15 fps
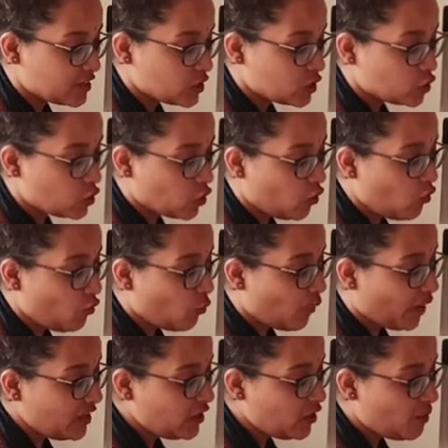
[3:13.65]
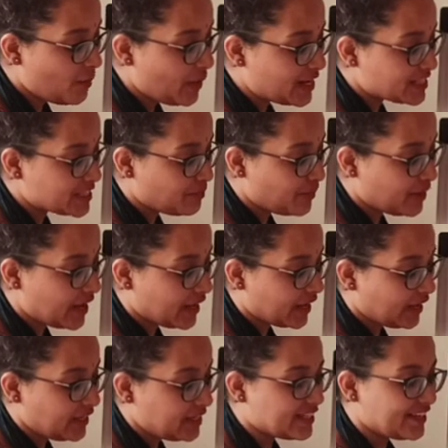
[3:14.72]
So, when you're
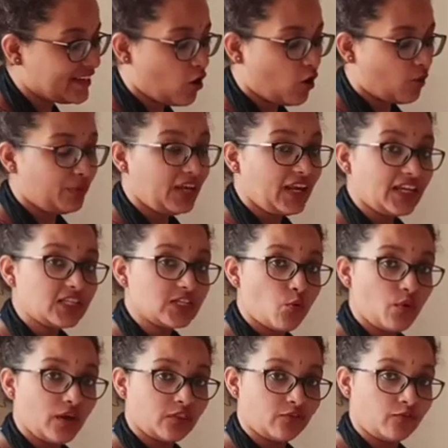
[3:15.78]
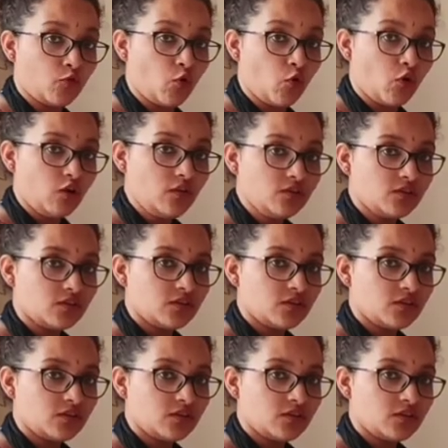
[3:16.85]
multiplying denominator with 4,